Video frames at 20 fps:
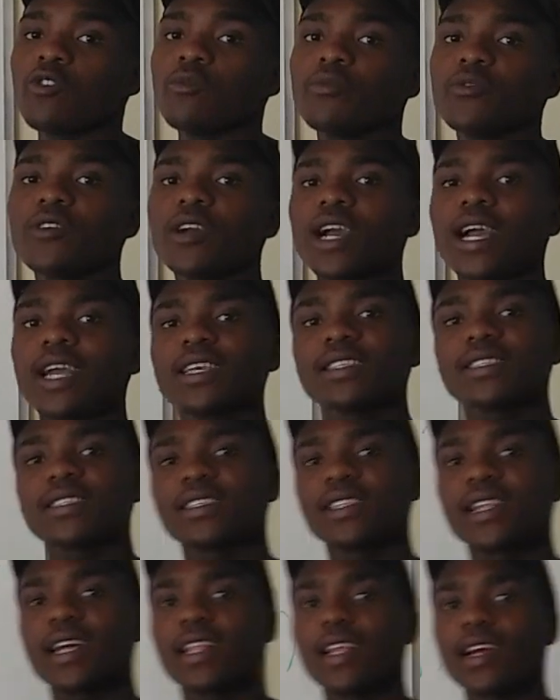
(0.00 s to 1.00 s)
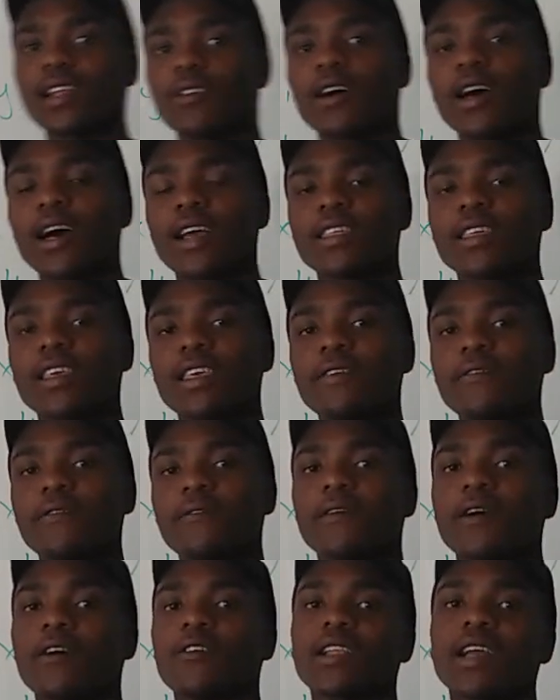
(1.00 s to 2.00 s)
you guys la tlhalohanya. If
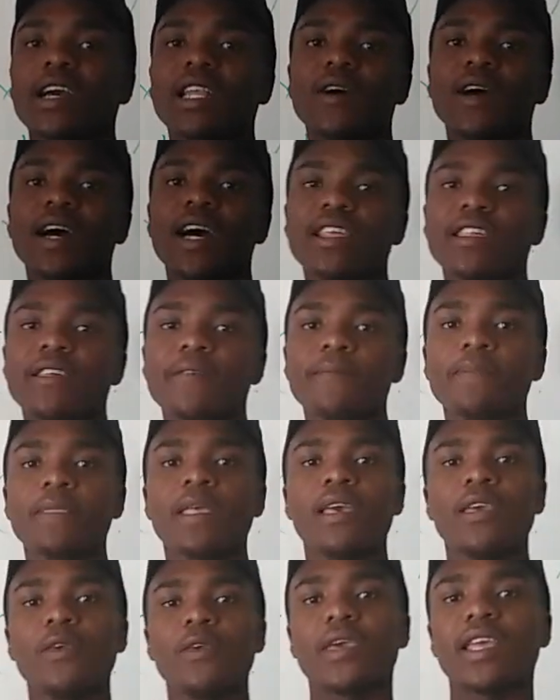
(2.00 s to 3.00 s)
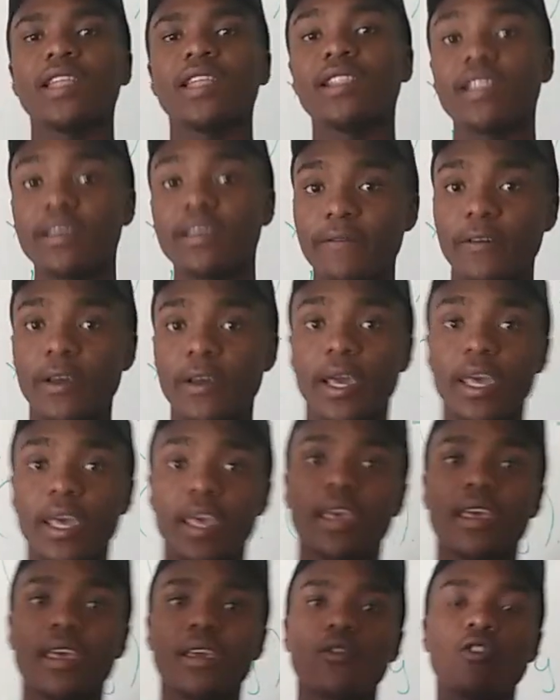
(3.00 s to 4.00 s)
our tlhalohanya, you can leave
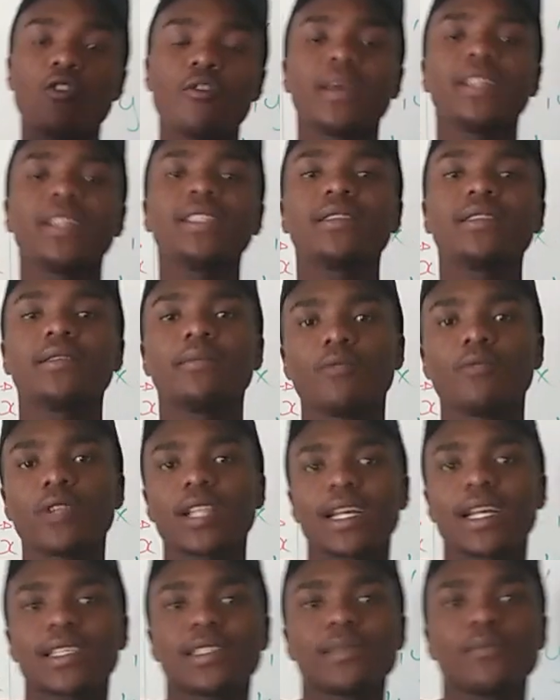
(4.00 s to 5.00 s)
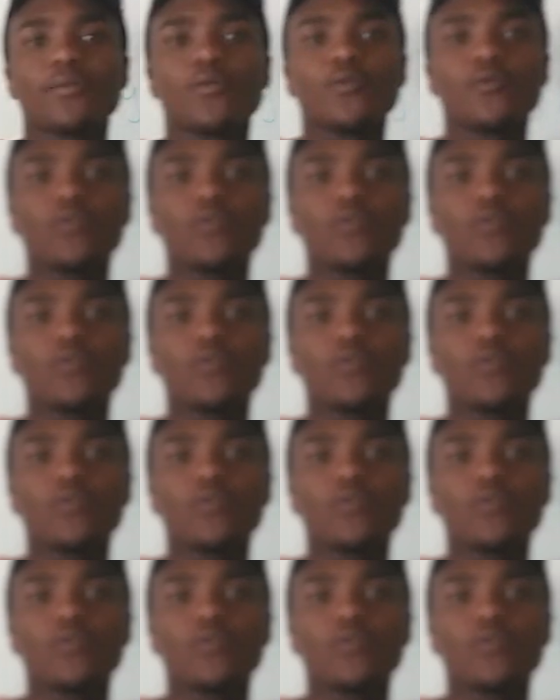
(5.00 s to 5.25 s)
a comment mo tlase mo